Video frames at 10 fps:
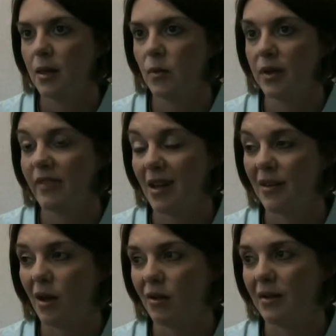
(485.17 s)
We found
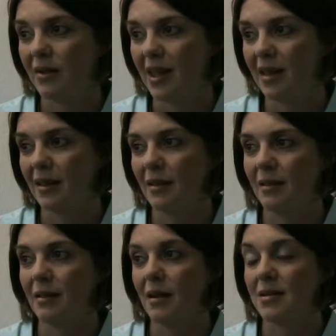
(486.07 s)
out, like,
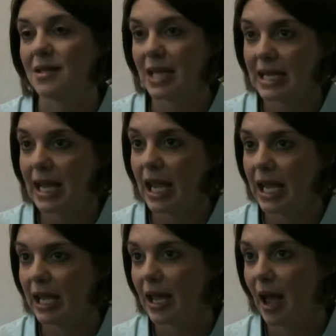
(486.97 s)
a
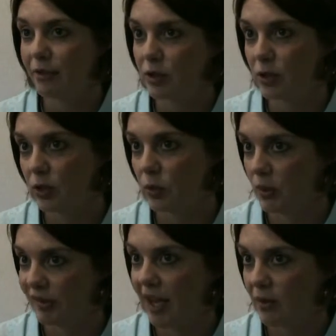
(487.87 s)
Sunday afternoon we
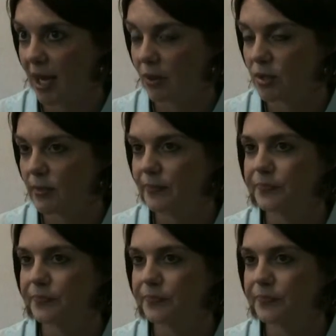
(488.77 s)
found out.